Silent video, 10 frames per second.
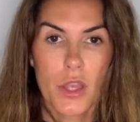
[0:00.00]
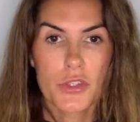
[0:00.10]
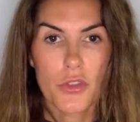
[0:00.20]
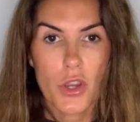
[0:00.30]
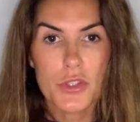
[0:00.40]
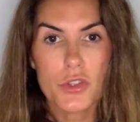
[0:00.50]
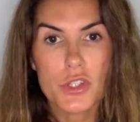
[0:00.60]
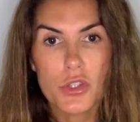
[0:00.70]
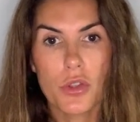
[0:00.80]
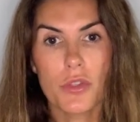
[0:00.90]
So those are the
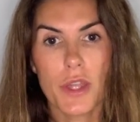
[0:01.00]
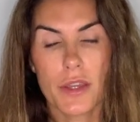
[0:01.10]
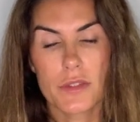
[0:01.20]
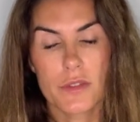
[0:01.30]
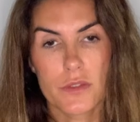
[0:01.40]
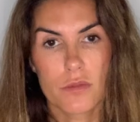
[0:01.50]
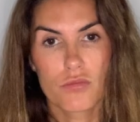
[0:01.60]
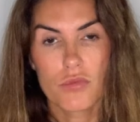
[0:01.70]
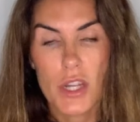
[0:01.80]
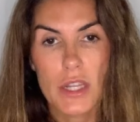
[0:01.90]
2 things
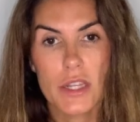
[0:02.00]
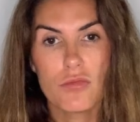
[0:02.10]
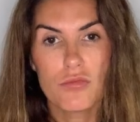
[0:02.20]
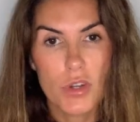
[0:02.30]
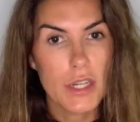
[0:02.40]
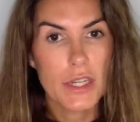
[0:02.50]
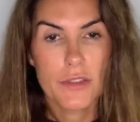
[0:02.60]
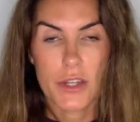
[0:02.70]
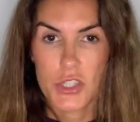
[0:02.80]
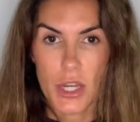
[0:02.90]
really
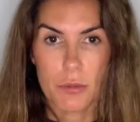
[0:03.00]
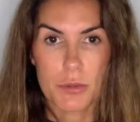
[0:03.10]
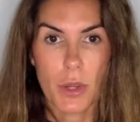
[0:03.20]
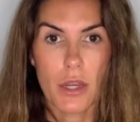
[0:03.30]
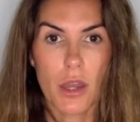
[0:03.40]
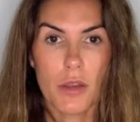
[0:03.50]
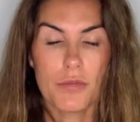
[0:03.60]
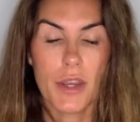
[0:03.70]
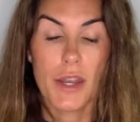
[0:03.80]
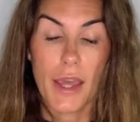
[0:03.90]
that changed my life
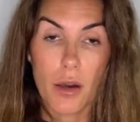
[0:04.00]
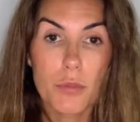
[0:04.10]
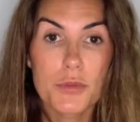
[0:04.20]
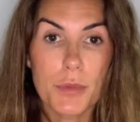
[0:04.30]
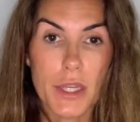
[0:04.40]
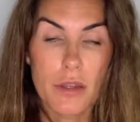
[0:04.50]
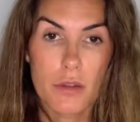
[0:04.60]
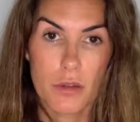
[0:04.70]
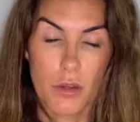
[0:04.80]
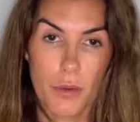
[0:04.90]
and helped me
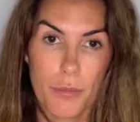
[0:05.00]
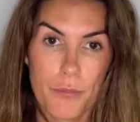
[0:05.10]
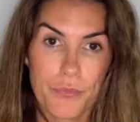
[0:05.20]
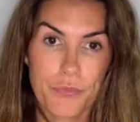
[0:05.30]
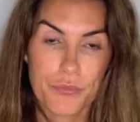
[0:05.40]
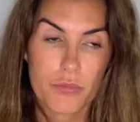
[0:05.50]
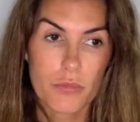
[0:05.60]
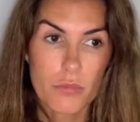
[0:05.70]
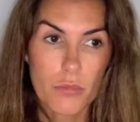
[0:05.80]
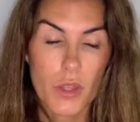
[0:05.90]

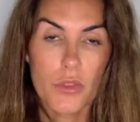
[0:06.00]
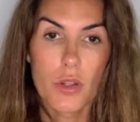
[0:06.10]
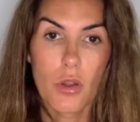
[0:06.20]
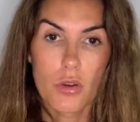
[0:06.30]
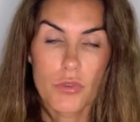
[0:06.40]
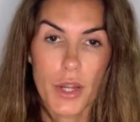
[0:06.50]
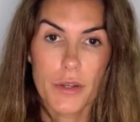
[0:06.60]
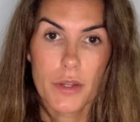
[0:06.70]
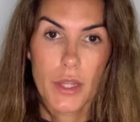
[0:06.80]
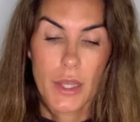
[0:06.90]
in the long run,
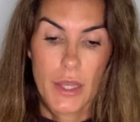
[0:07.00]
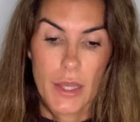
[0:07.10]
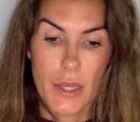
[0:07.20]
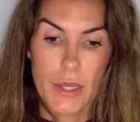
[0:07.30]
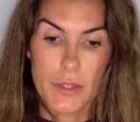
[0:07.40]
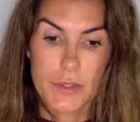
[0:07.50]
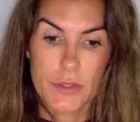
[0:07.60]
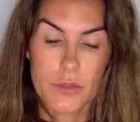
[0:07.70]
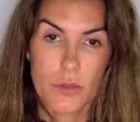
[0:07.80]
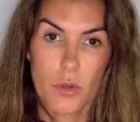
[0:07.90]

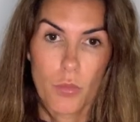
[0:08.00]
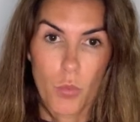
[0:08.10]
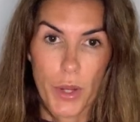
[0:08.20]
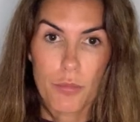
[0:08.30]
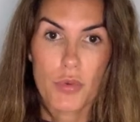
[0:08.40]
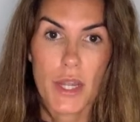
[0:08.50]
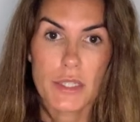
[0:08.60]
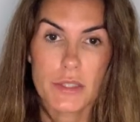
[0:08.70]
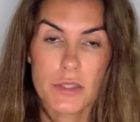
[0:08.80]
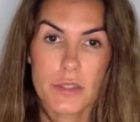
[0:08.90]
is one
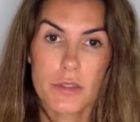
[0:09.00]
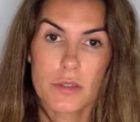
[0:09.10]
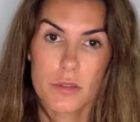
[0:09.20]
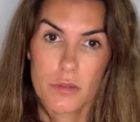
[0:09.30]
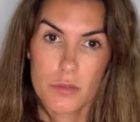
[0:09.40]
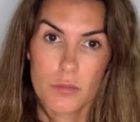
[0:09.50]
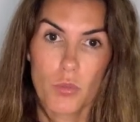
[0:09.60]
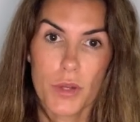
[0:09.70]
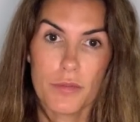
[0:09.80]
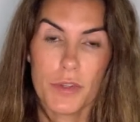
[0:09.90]
breast
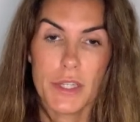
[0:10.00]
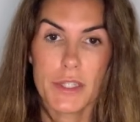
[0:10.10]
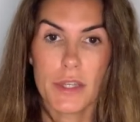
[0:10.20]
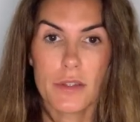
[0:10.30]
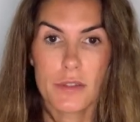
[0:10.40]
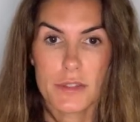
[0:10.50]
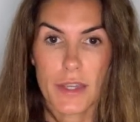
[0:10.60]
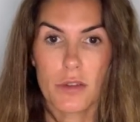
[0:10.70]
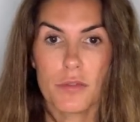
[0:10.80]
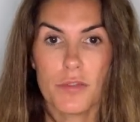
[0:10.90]
one feeding,
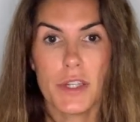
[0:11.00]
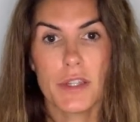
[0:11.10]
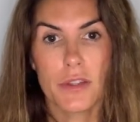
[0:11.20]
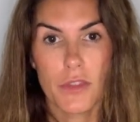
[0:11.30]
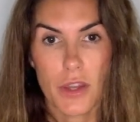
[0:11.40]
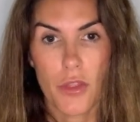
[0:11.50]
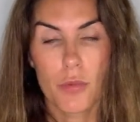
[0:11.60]
second feeding, the other